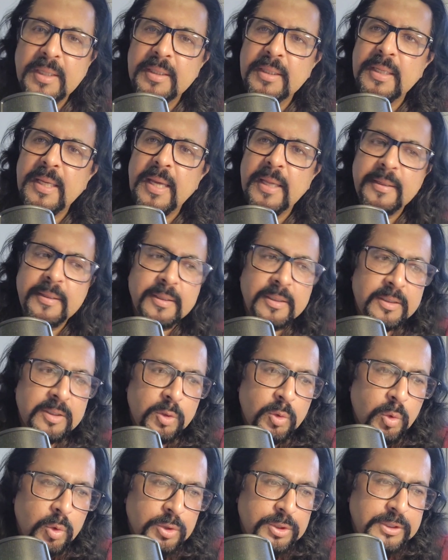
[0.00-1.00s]
career
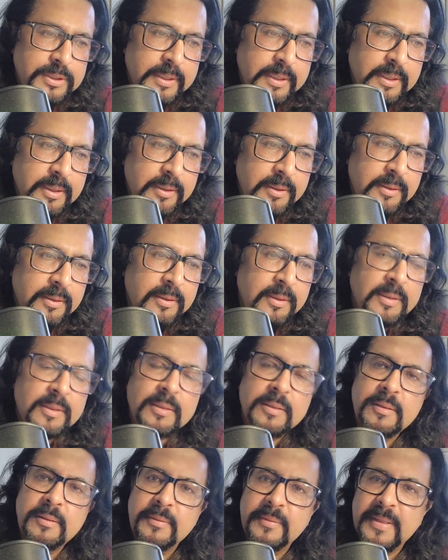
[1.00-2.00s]
coaching,
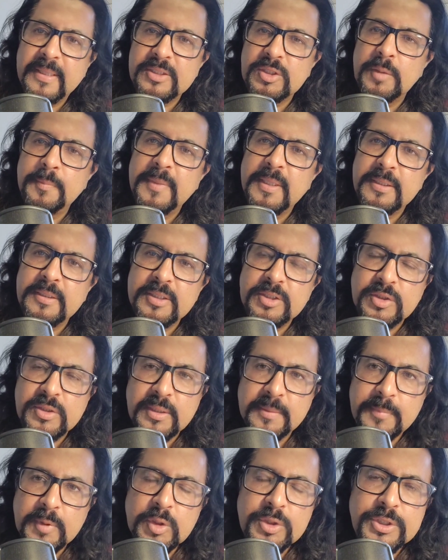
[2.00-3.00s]
resume
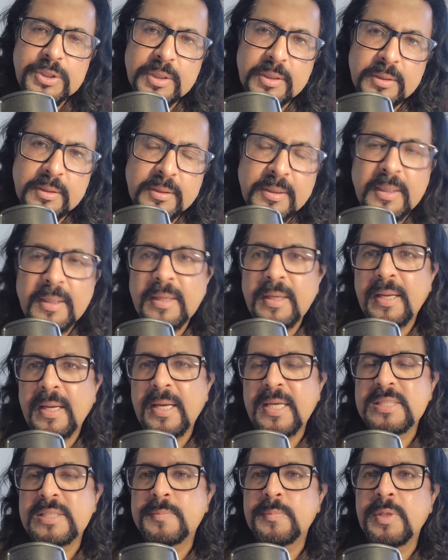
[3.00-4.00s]
distribution
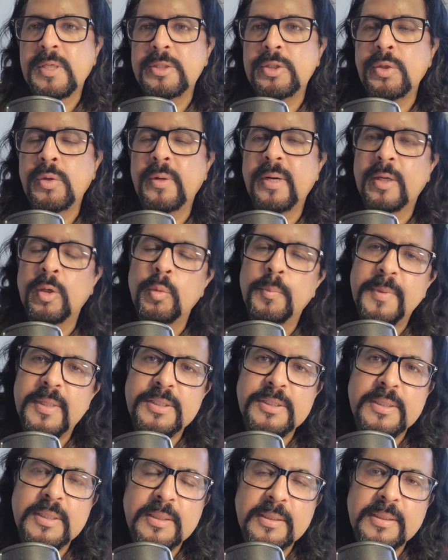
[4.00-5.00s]
as per your
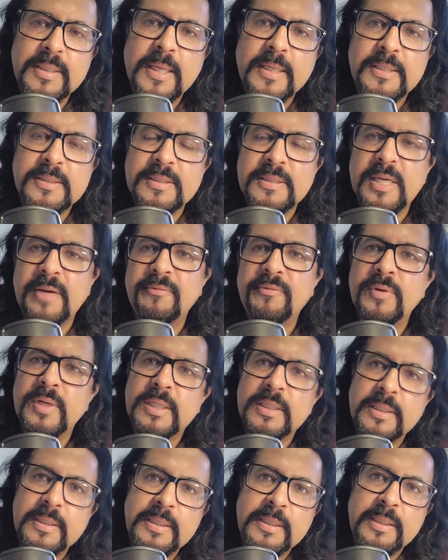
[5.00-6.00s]
occupation. That is
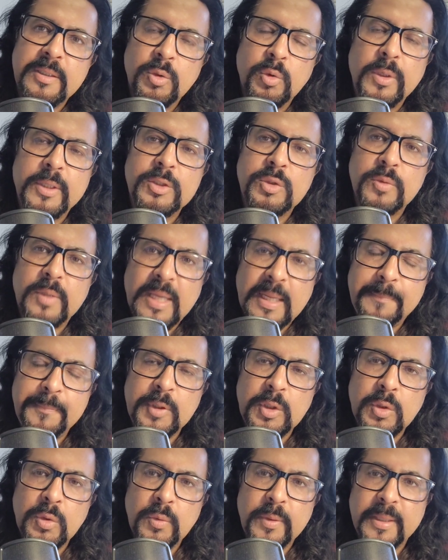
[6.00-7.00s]
definitely going to
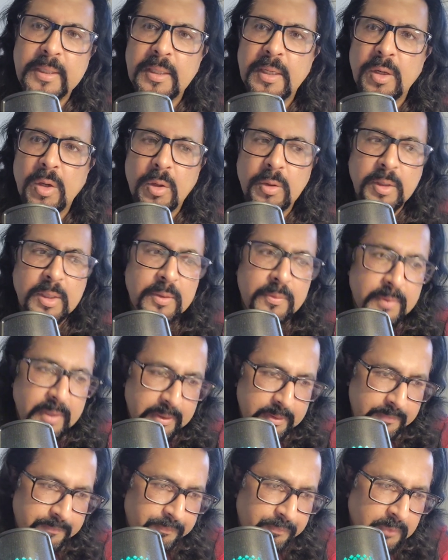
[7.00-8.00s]
help you in a longer
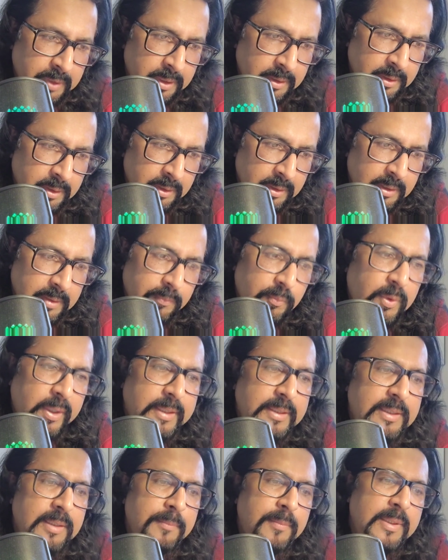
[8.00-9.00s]
run.
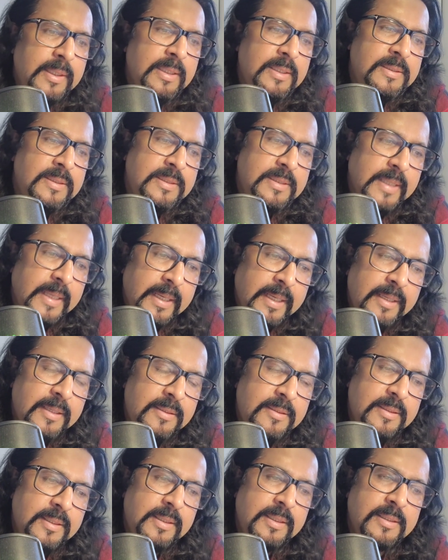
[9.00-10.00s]
Point number
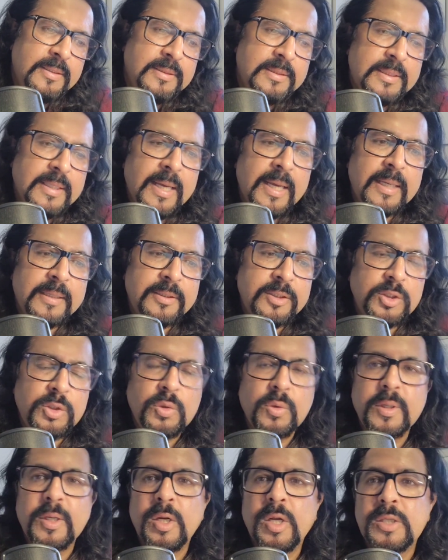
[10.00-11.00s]
8 is that
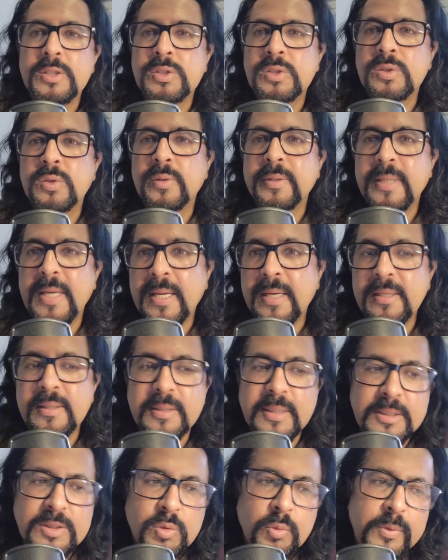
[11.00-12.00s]
you can also get
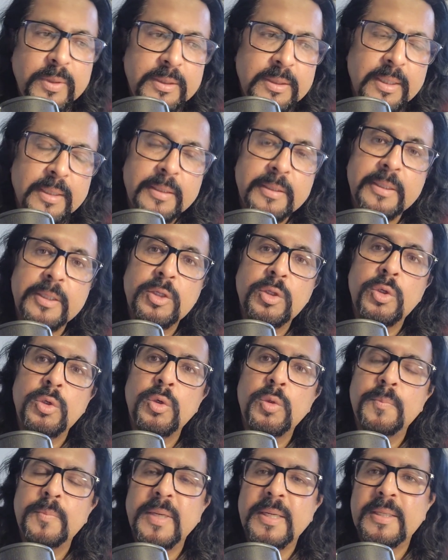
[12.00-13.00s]
in touch with
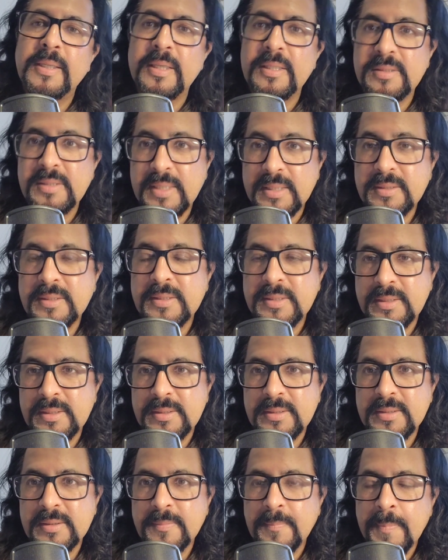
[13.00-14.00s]
recruitment
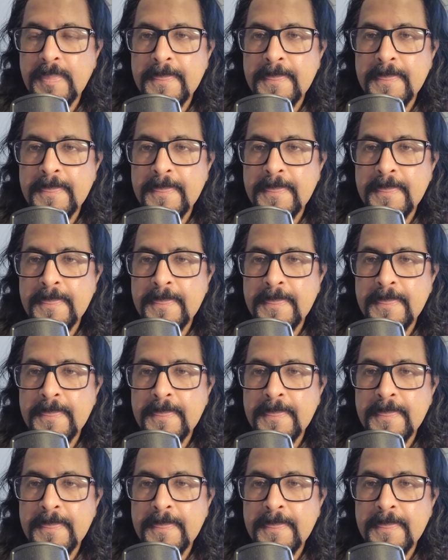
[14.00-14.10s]
agencies.